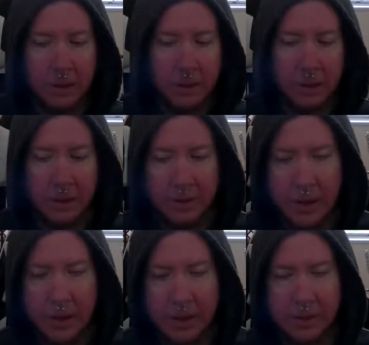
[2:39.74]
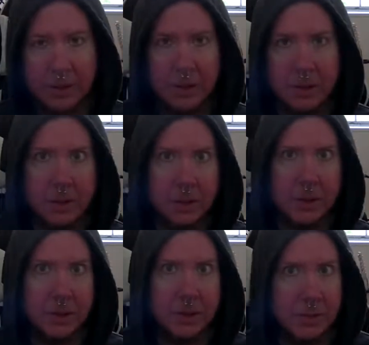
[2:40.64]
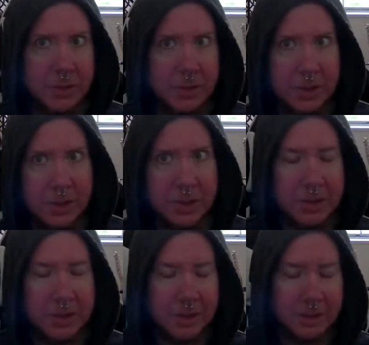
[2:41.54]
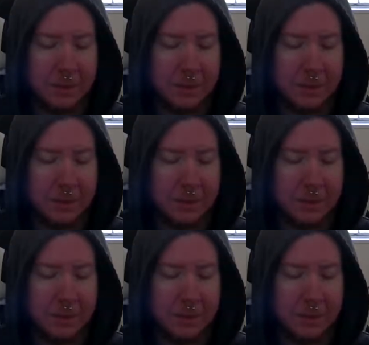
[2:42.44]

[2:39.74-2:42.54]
that has just a little bit too much sugar, just a little bit,